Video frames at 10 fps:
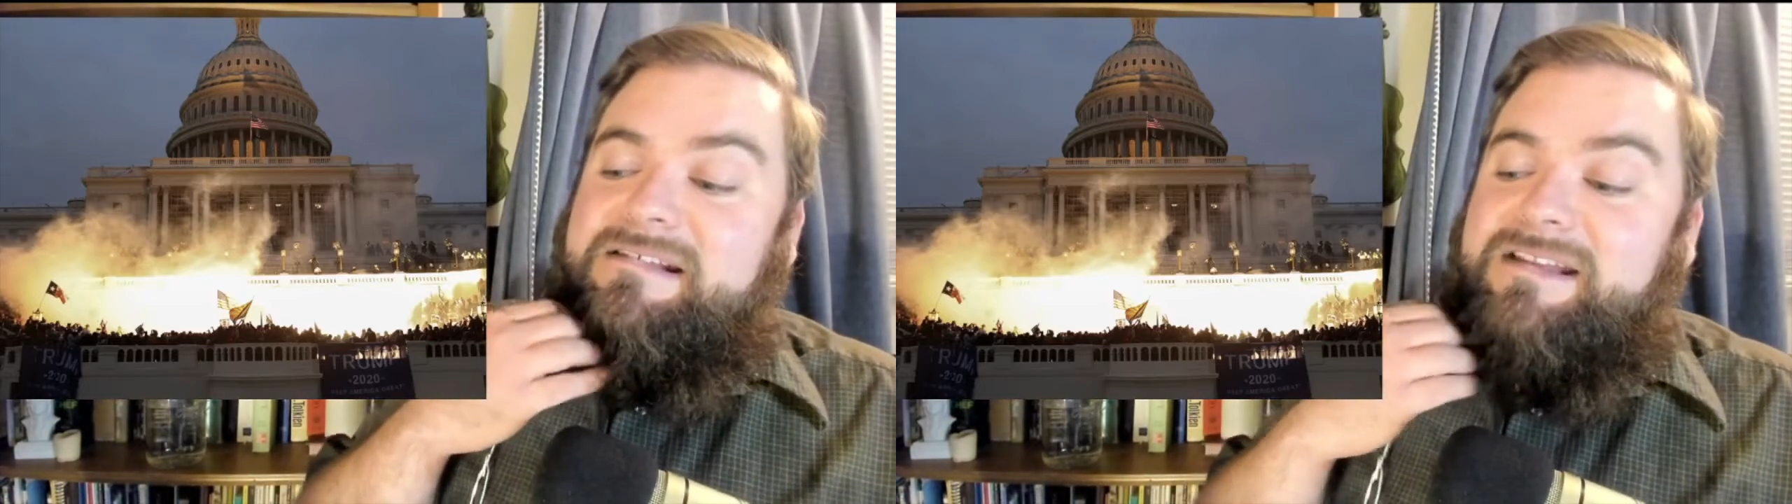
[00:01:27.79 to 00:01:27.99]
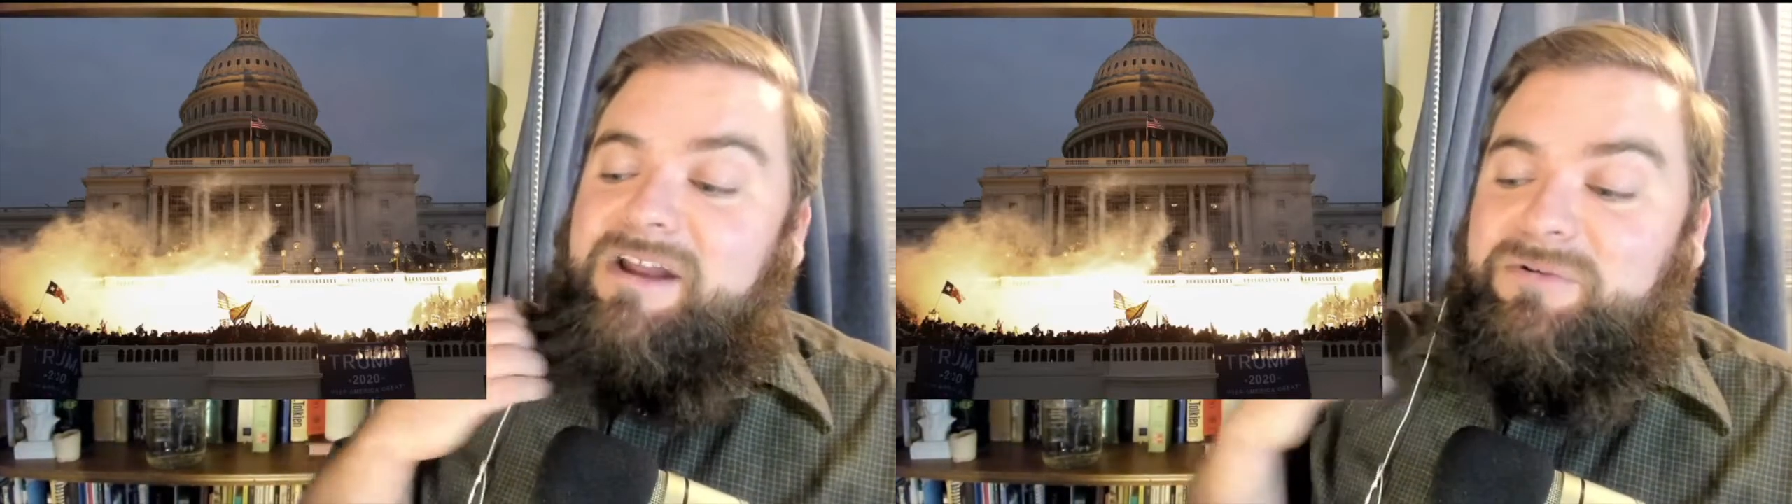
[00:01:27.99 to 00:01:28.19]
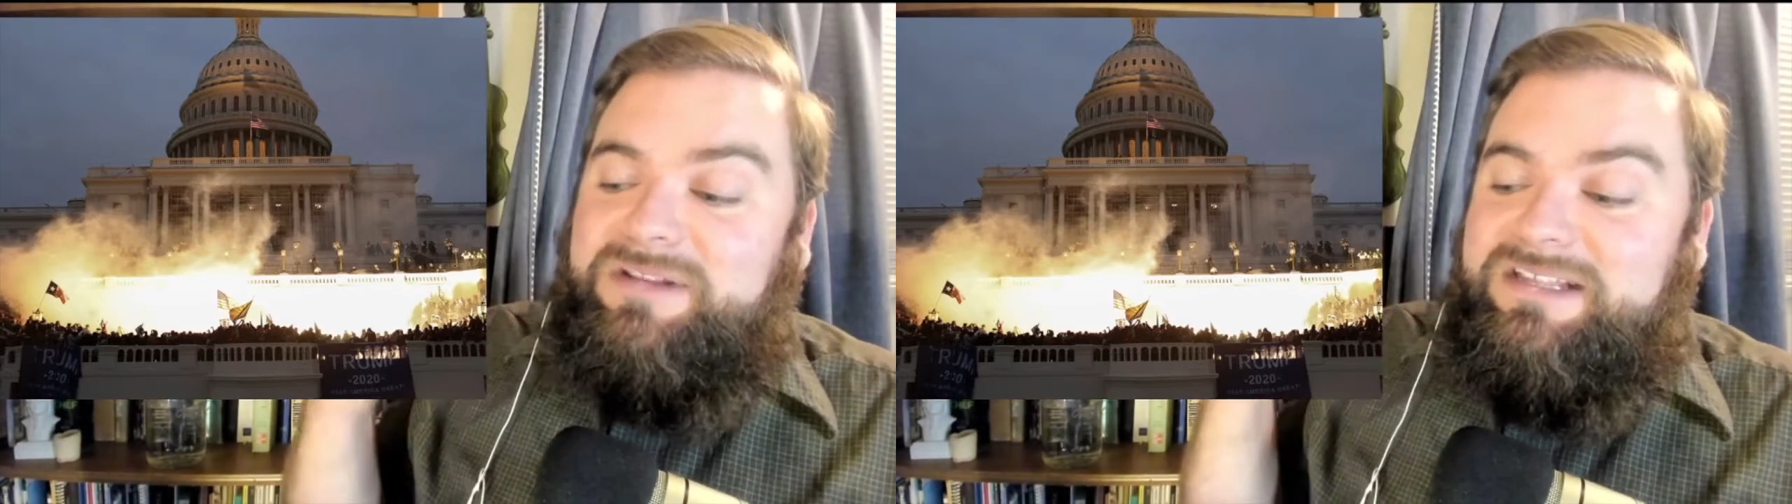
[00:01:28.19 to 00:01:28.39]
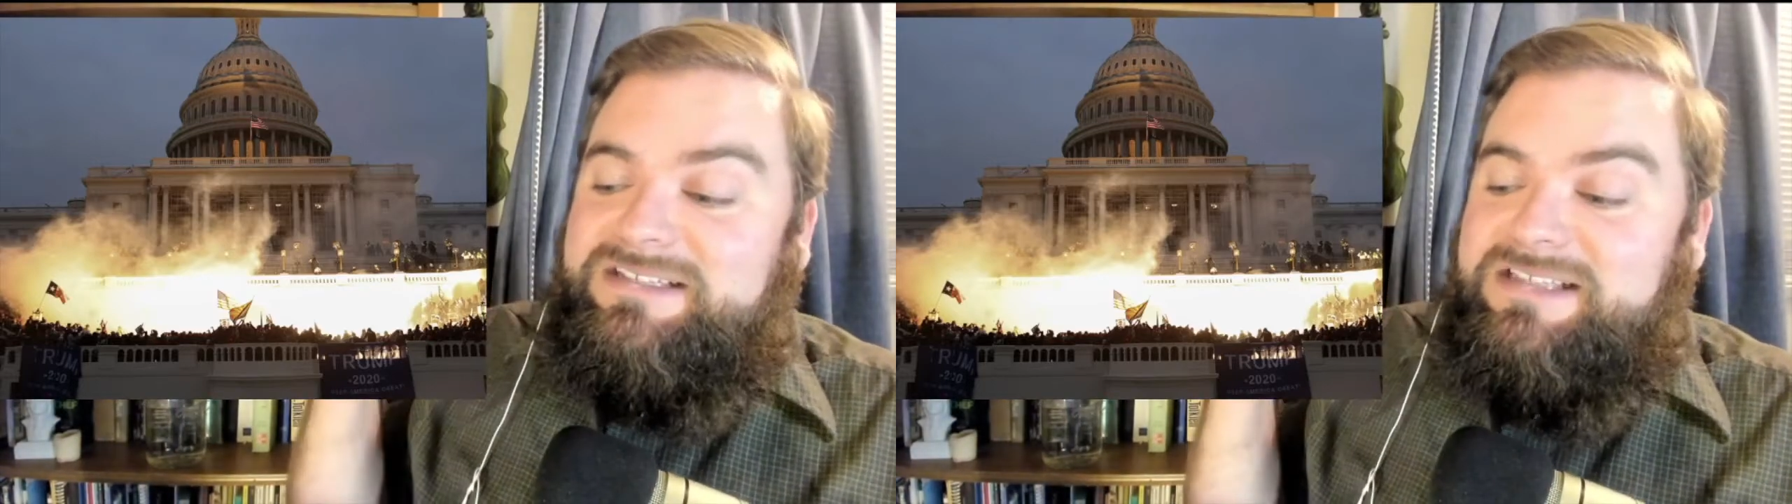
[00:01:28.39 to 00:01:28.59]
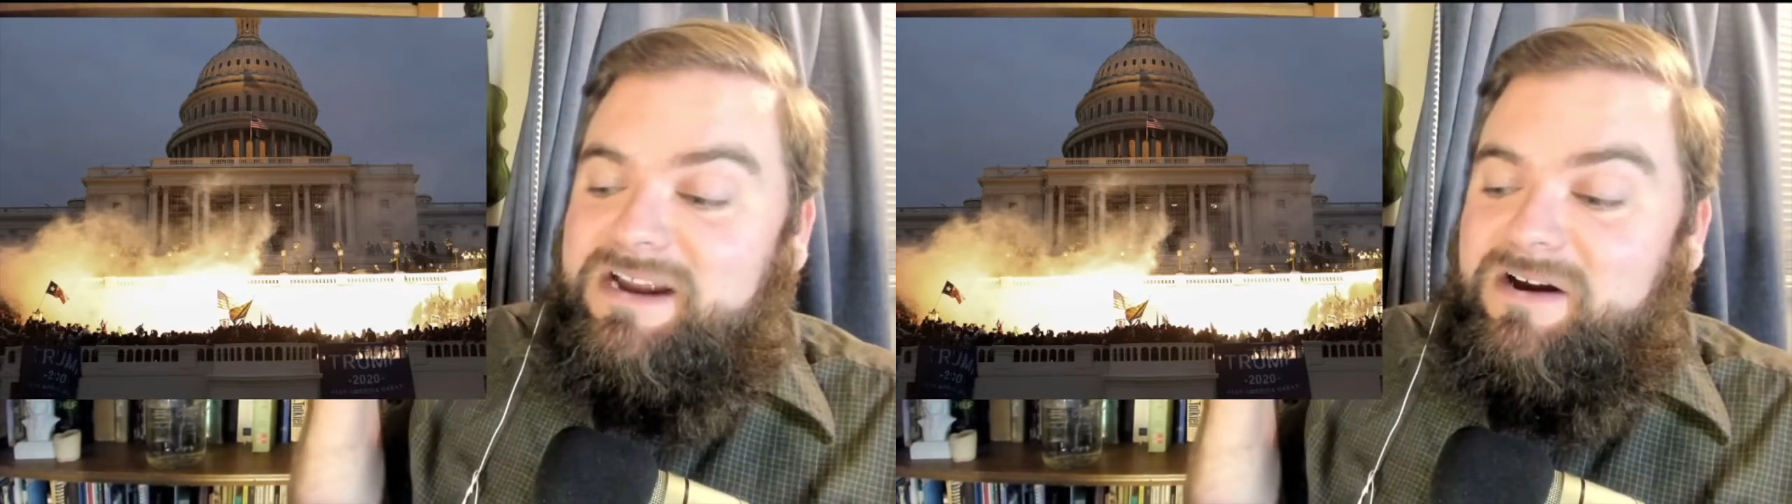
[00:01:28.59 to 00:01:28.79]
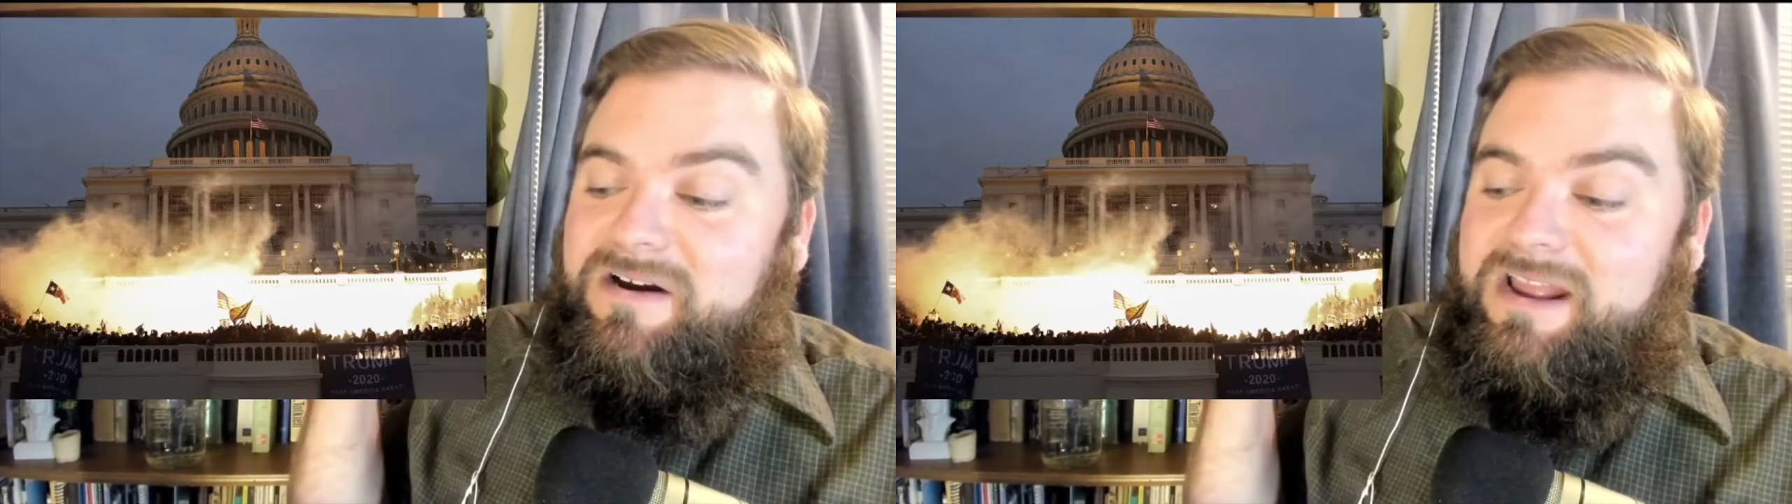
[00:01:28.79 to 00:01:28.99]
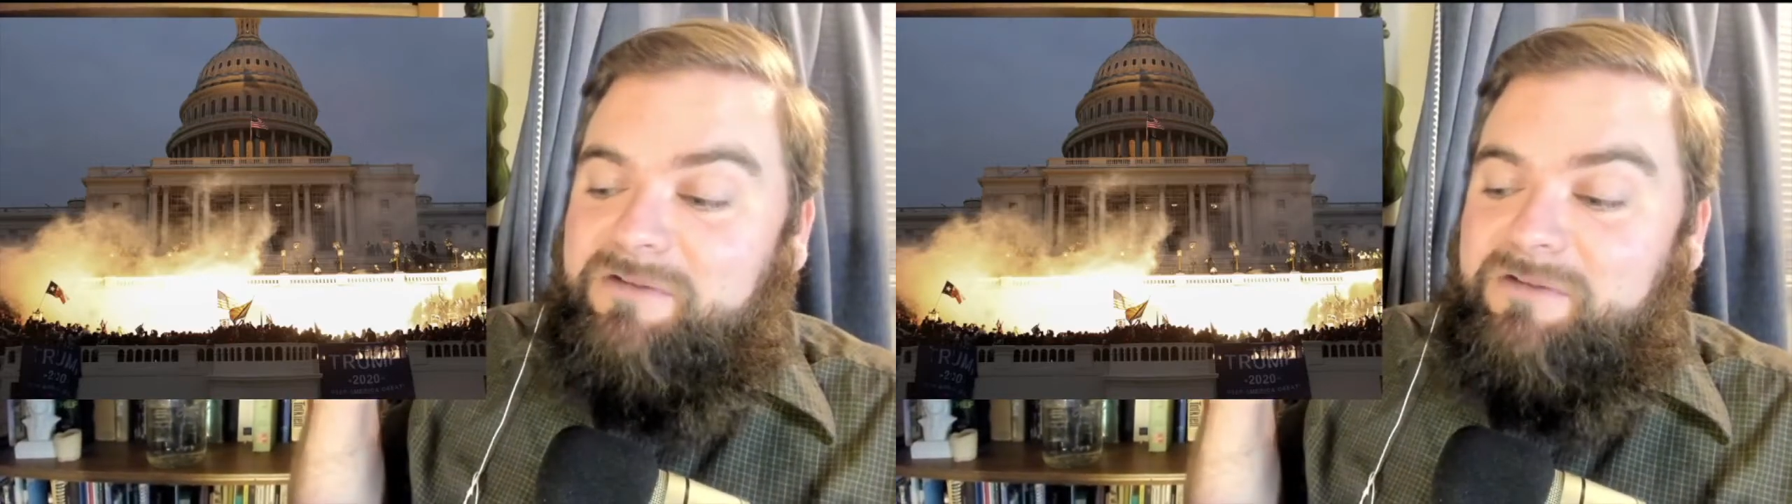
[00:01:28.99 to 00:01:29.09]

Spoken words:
not only is there